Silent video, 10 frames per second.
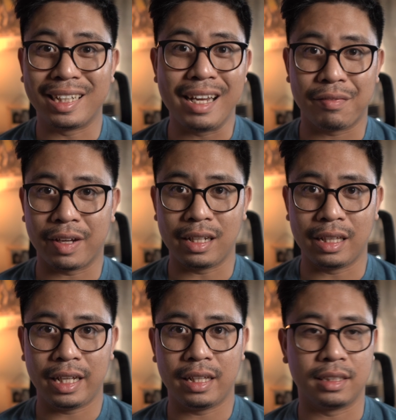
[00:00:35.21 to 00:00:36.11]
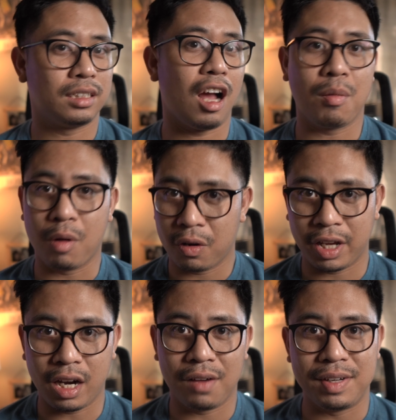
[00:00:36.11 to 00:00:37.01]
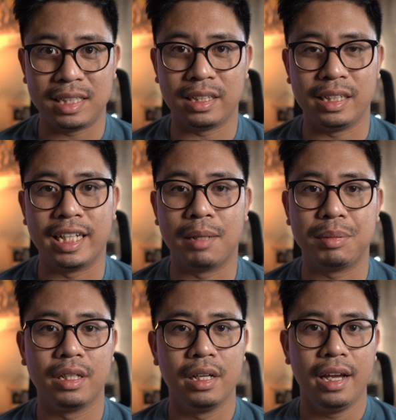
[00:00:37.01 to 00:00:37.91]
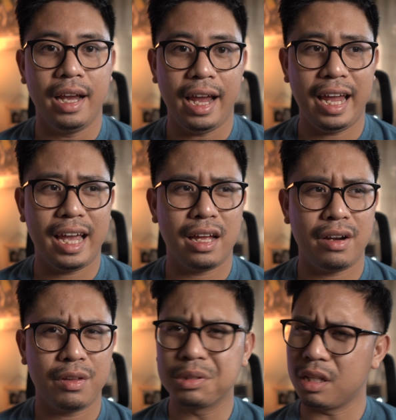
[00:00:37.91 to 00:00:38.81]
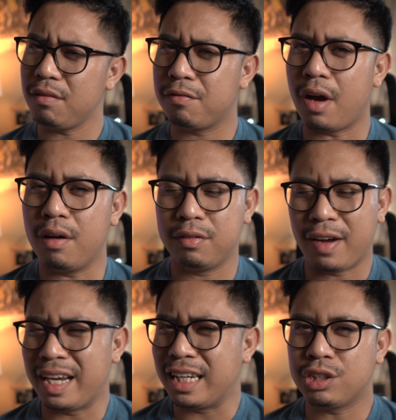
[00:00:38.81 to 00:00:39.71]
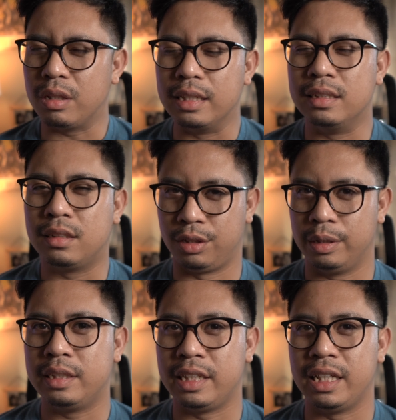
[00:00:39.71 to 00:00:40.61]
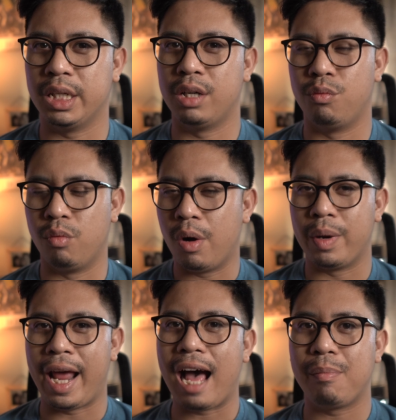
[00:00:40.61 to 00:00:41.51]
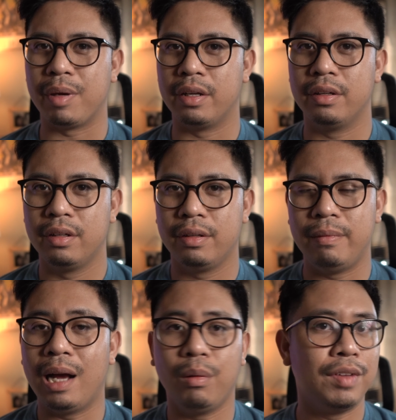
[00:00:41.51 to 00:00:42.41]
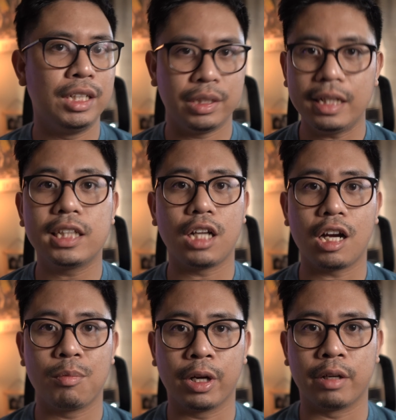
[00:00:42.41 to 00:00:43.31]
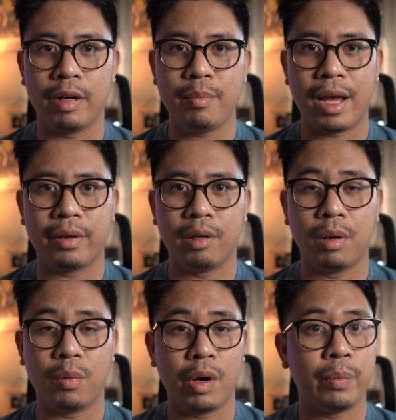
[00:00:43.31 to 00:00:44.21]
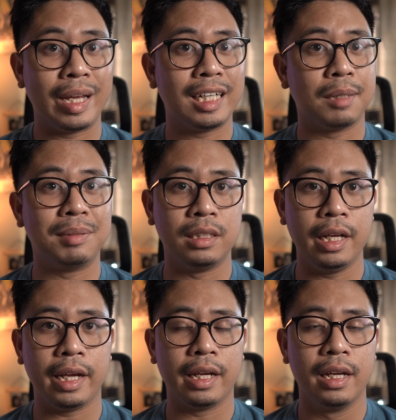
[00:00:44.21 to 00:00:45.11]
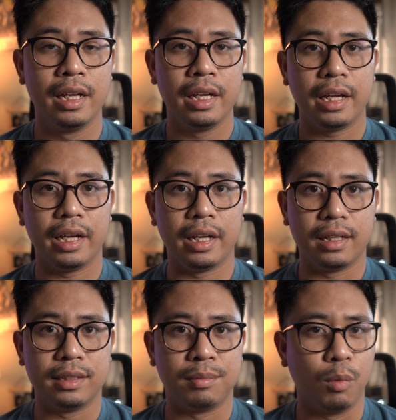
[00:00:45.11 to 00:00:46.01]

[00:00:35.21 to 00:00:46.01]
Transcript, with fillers: significantly, the stock market obviously dipped, and there was a lot of financial uncertainty of what would happen. Now, eventually the stock market rebounded, but what we ended up seeing is